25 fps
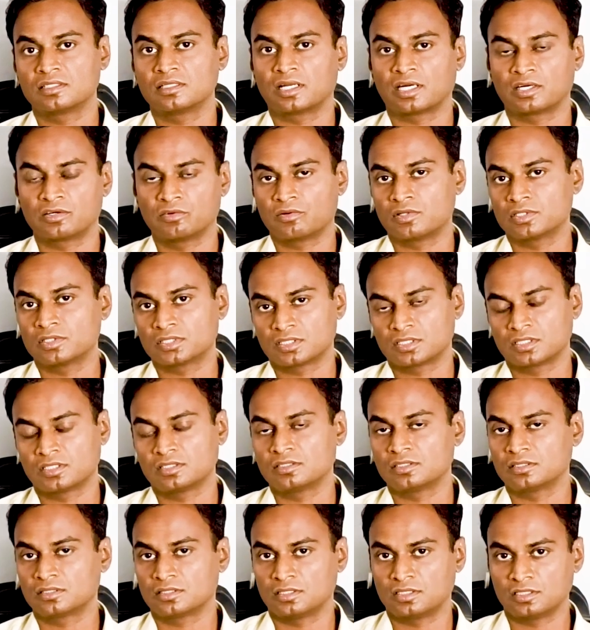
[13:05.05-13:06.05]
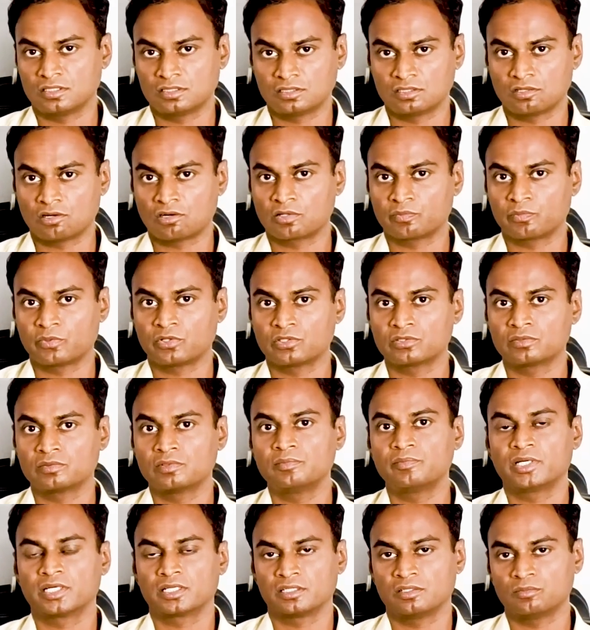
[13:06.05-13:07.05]
in advanced stages it is not possible,
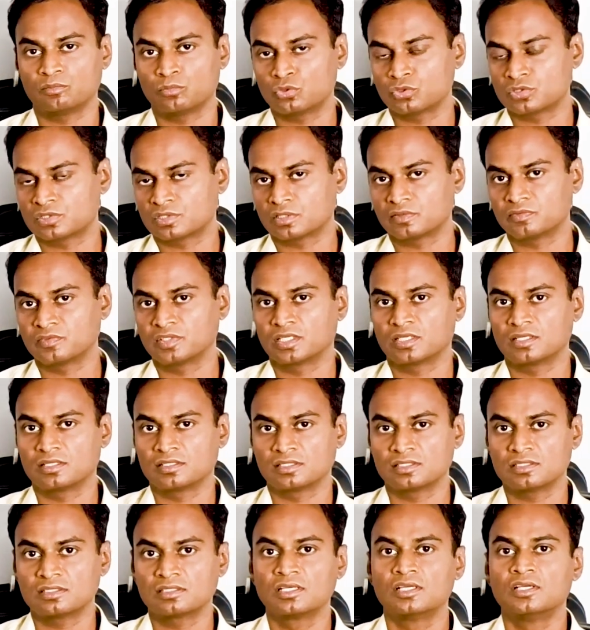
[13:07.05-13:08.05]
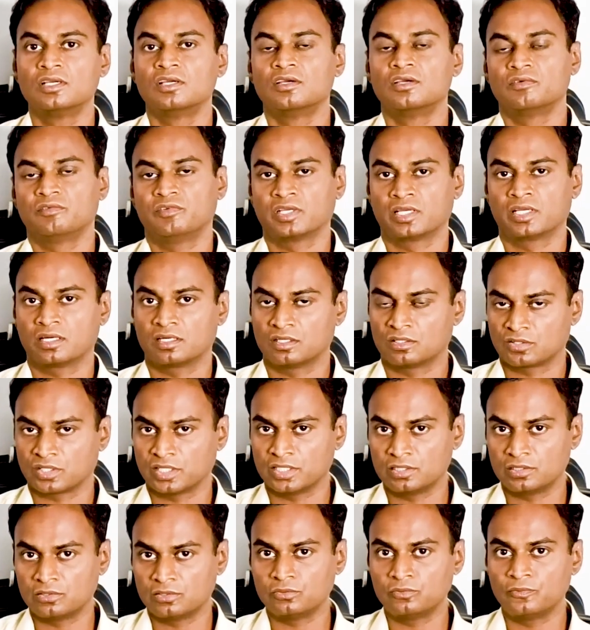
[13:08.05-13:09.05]
but in most of the cases we can
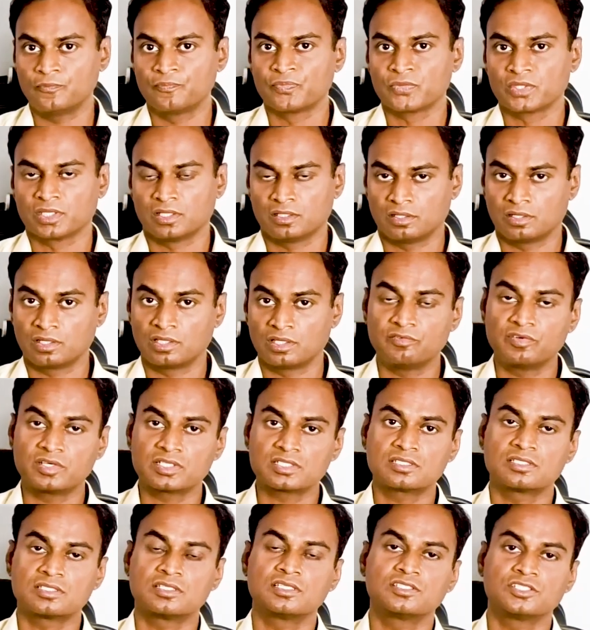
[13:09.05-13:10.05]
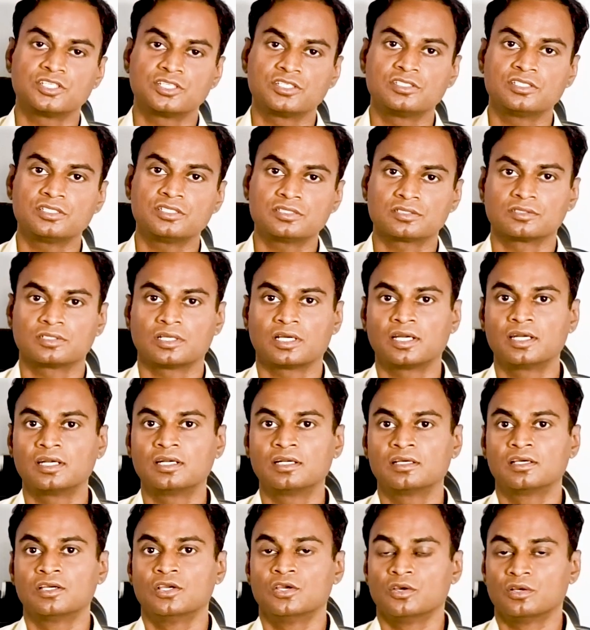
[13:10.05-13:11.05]
try to reverse the changes,
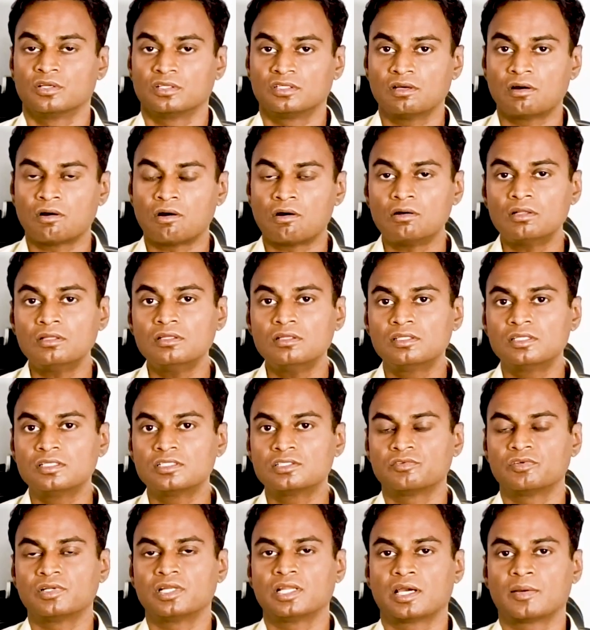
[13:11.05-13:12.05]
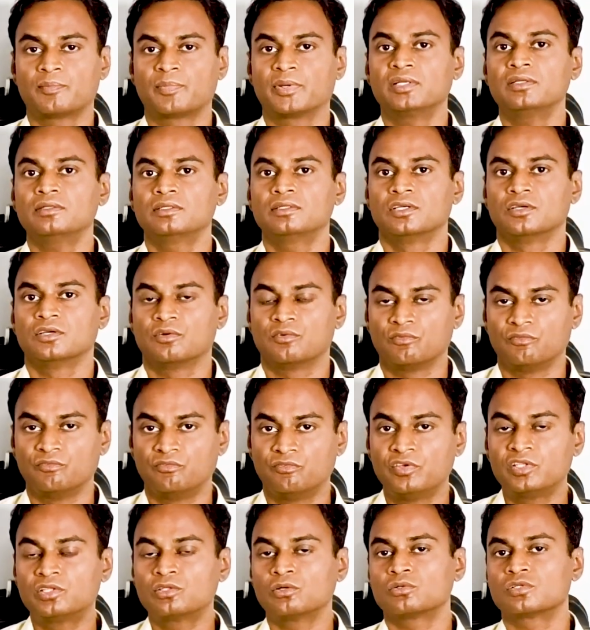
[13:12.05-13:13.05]
and all these will happen
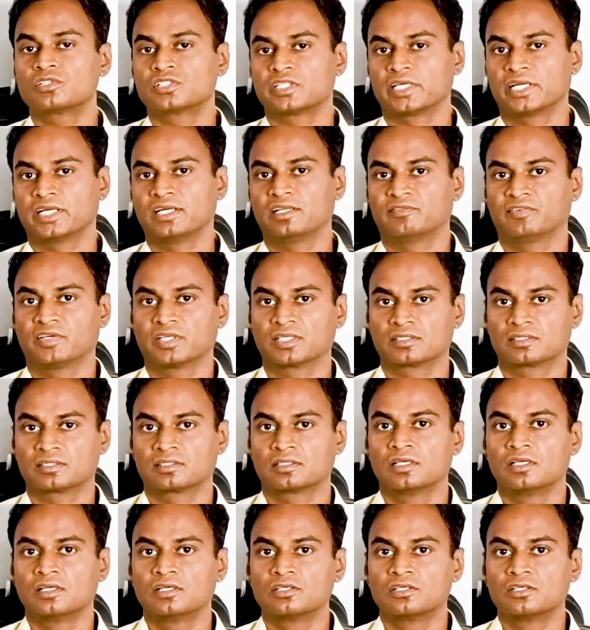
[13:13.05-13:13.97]
without side effects.